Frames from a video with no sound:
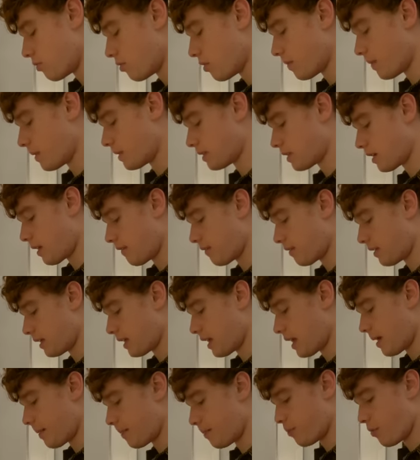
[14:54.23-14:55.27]
a movement of
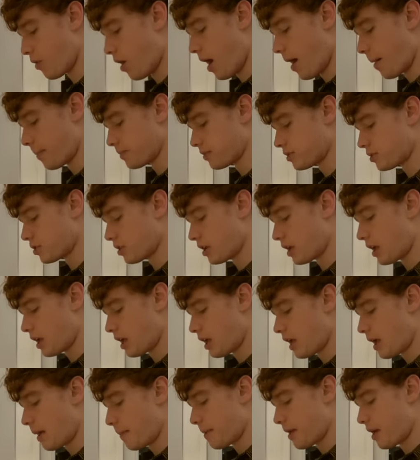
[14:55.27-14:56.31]
the Brahms
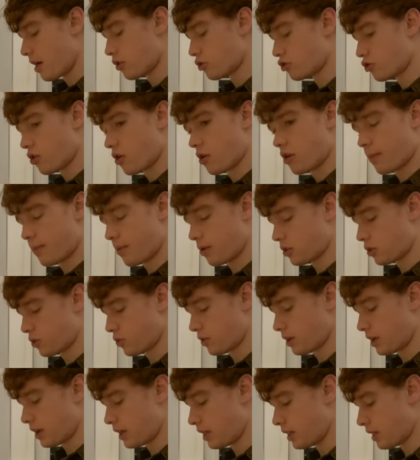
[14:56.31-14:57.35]
piano trio number
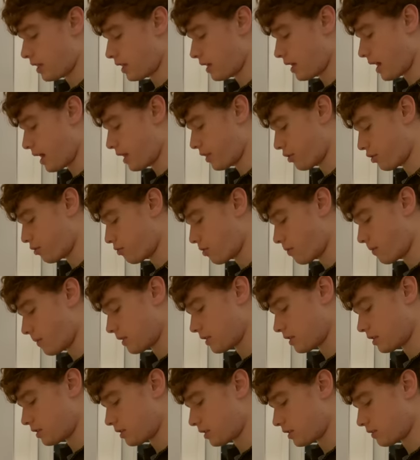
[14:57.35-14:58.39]
3. The third
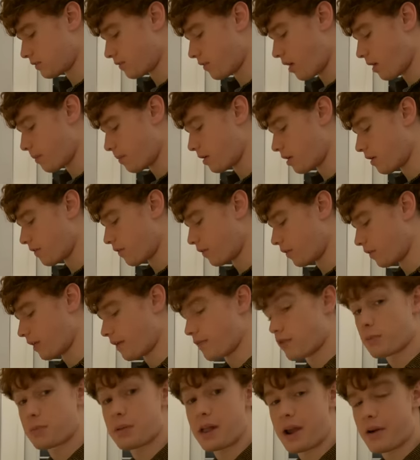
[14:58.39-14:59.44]
movement is very beautiful
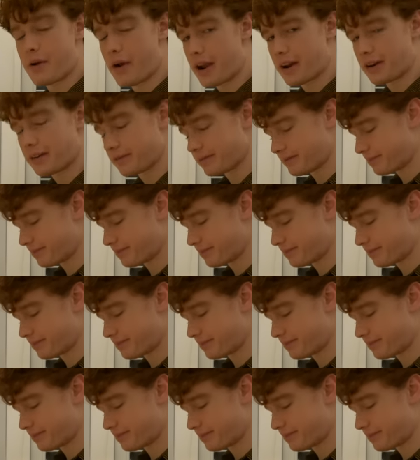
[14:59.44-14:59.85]
if you play it right.